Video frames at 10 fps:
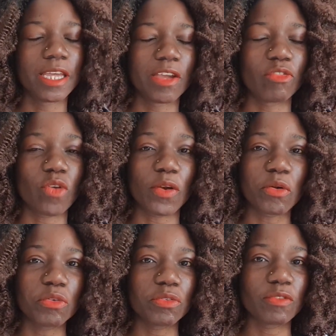If you are
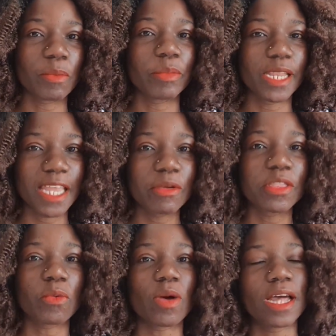not familiar with
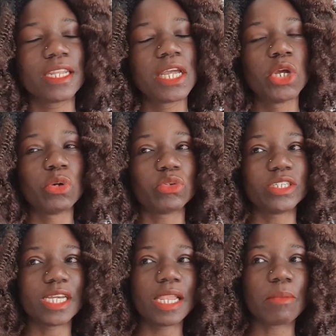the word,
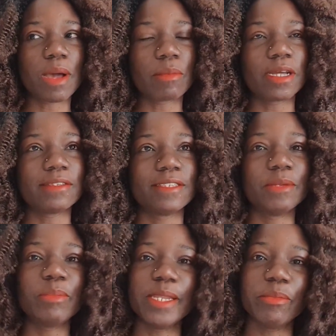hotel mama
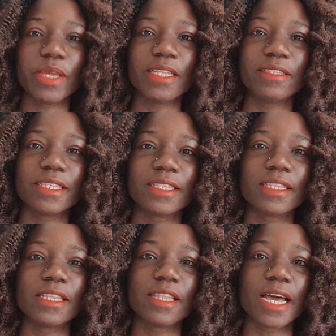simply means
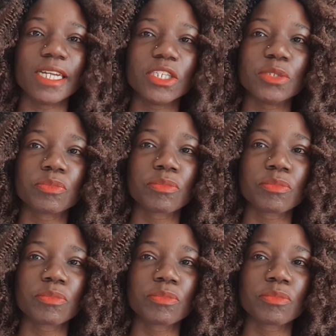that